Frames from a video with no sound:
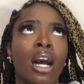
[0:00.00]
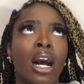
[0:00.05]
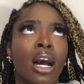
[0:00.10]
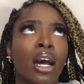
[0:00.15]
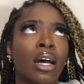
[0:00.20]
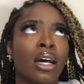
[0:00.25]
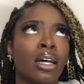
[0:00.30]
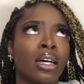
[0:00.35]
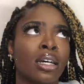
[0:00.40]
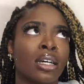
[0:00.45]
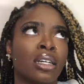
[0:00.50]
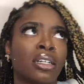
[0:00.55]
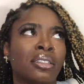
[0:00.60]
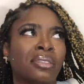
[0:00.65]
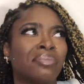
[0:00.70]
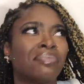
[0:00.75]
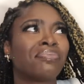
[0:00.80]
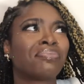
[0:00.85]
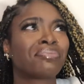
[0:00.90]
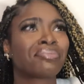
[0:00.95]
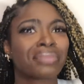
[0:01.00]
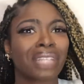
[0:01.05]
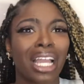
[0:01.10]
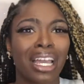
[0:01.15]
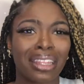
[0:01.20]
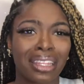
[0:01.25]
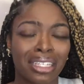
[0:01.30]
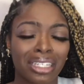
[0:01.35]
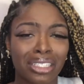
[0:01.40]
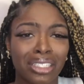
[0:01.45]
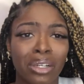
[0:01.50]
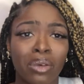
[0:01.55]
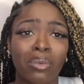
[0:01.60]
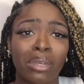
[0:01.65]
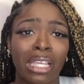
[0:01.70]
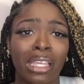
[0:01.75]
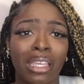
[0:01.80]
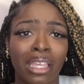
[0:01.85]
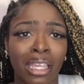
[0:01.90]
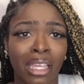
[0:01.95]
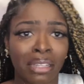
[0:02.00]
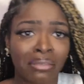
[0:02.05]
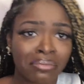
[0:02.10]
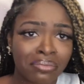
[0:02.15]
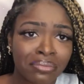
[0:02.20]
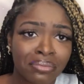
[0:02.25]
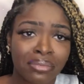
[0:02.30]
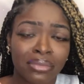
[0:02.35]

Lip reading: I think it's a weekend.